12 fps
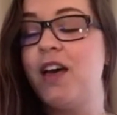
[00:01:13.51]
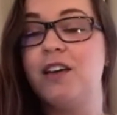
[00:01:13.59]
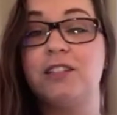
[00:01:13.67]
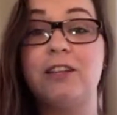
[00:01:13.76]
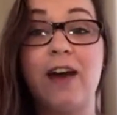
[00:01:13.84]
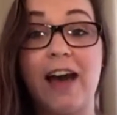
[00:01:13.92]

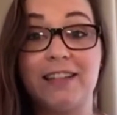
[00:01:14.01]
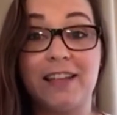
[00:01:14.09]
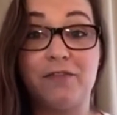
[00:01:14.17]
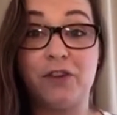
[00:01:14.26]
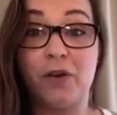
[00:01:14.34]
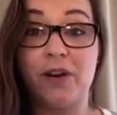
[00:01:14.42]
So as
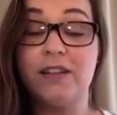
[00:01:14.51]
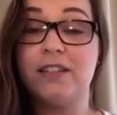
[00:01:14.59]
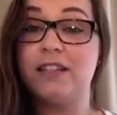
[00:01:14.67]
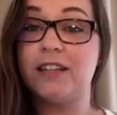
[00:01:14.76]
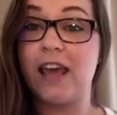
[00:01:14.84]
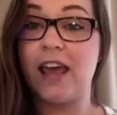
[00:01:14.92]
I've noted,
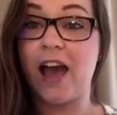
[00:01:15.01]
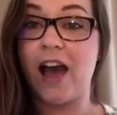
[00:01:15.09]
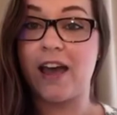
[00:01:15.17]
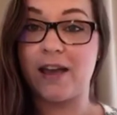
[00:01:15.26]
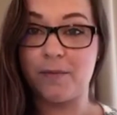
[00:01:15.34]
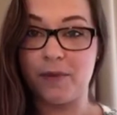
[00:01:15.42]
today
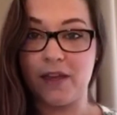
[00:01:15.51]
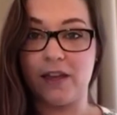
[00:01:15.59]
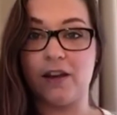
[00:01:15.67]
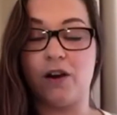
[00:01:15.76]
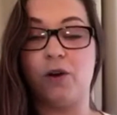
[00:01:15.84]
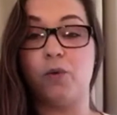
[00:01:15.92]
I am
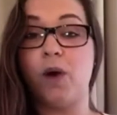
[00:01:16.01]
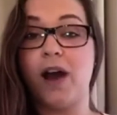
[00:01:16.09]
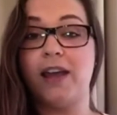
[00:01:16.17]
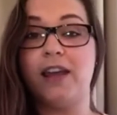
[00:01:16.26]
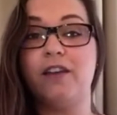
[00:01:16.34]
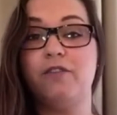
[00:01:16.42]
in
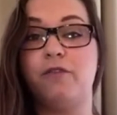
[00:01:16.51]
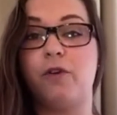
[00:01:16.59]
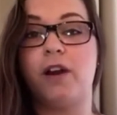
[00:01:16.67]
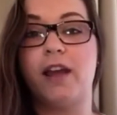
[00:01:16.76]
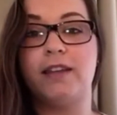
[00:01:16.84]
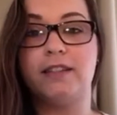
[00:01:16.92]
Hawaii
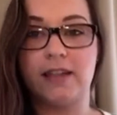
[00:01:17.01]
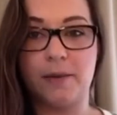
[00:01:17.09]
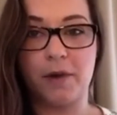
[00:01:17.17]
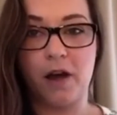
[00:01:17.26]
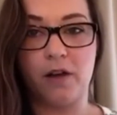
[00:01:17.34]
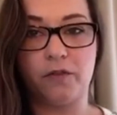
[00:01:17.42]
for a
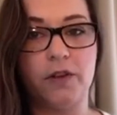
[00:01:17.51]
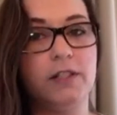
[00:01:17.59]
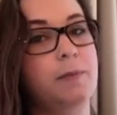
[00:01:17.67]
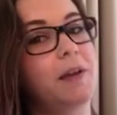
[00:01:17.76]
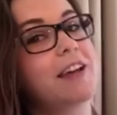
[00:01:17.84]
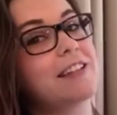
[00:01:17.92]
STEM
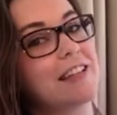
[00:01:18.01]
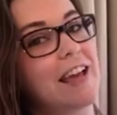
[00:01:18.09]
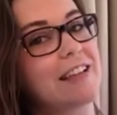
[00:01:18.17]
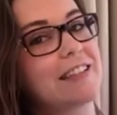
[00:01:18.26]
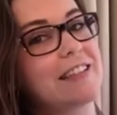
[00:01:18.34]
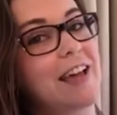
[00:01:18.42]
conference because
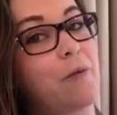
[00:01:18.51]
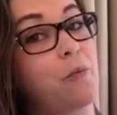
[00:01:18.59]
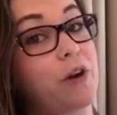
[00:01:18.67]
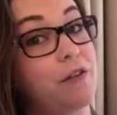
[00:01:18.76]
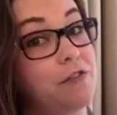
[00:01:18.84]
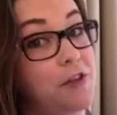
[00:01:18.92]
yes, I'm
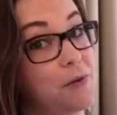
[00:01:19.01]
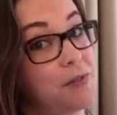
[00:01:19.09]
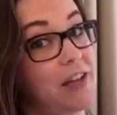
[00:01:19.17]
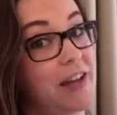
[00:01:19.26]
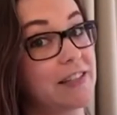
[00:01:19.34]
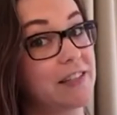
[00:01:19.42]
one of those
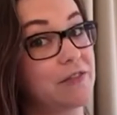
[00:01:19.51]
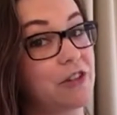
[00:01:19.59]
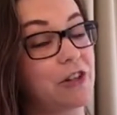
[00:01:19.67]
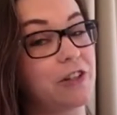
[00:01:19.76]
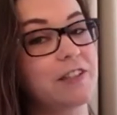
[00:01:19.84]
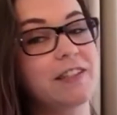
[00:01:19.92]
kinds of
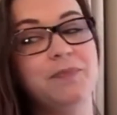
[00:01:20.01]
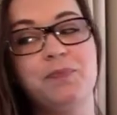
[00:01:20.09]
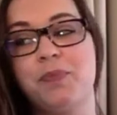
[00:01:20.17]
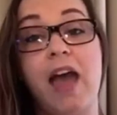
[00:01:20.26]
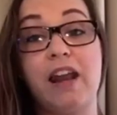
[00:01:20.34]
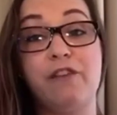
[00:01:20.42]
nerds.
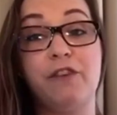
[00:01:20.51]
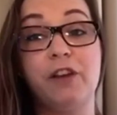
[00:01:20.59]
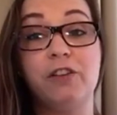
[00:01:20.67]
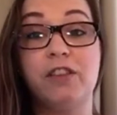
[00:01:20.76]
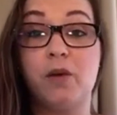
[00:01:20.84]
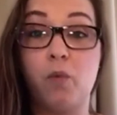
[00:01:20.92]
And I
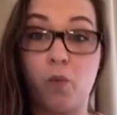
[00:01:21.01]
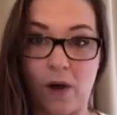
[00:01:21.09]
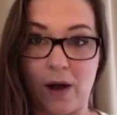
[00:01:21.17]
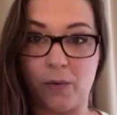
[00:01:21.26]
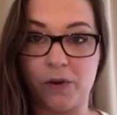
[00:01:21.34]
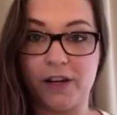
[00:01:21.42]
figured that
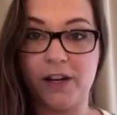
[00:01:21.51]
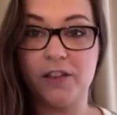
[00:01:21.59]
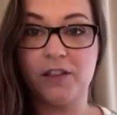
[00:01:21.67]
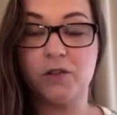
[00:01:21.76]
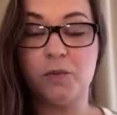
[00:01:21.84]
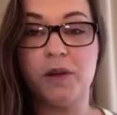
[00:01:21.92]
while we're here,
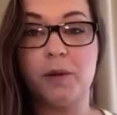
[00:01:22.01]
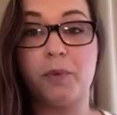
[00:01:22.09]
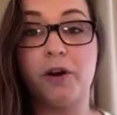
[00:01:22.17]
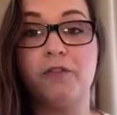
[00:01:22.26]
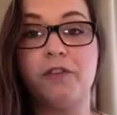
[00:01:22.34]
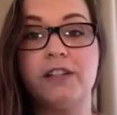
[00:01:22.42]
this would be a
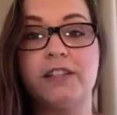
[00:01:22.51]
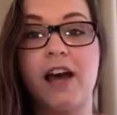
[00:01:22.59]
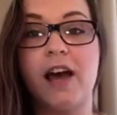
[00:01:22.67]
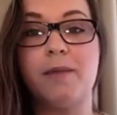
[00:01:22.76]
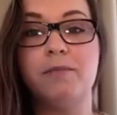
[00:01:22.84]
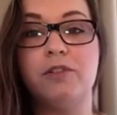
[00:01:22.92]
perfect
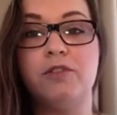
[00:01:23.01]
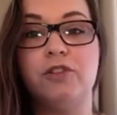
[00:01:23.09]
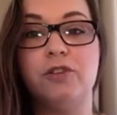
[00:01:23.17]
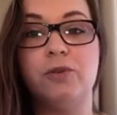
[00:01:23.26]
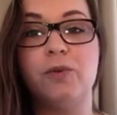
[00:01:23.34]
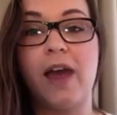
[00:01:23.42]
time to
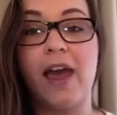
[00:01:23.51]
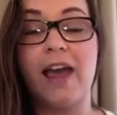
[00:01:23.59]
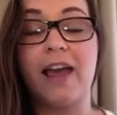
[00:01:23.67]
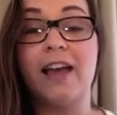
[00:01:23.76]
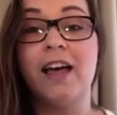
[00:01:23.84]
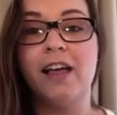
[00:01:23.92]
do
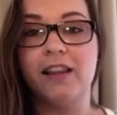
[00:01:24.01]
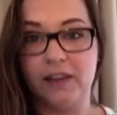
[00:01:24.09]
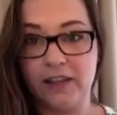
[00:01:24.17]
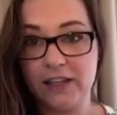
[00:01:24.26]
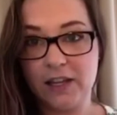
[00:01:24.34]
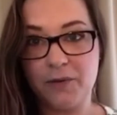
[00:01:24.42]
a
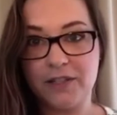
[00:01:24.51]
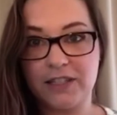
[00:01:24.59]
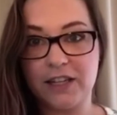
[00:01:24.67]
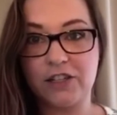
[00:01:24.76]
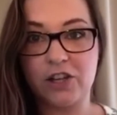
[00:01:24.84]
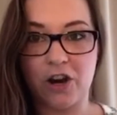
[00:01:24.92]
Lilo and
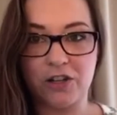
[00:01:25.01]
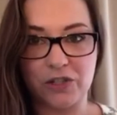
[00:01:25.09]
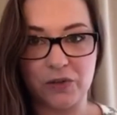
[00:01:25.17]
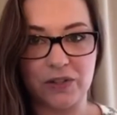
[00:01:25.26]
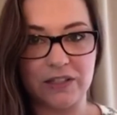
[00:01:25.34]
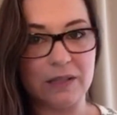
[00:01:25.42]
Stitch
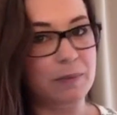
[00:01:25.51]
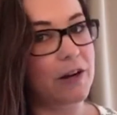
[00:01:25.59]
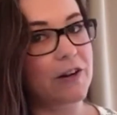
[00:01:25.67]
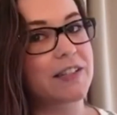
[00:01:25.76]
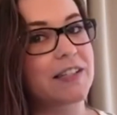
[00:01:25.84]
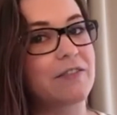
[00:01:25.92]
cartoon
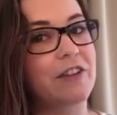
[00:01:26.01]
conspiracy